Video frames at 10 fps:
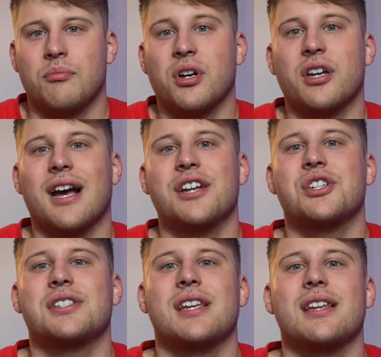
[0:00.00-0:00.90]
But I
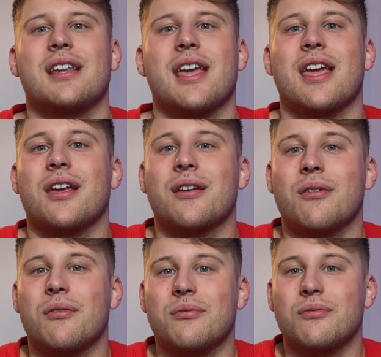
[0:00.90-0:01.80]
just hit a
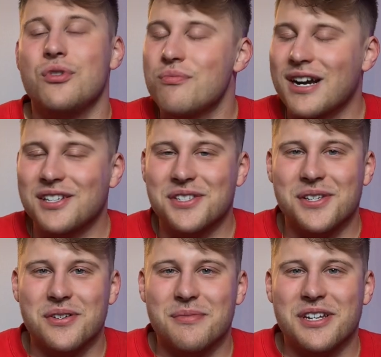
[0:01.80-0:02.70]
new
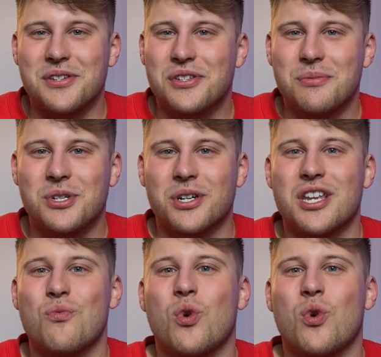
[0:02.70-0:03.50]
milestone in my YouTube journey,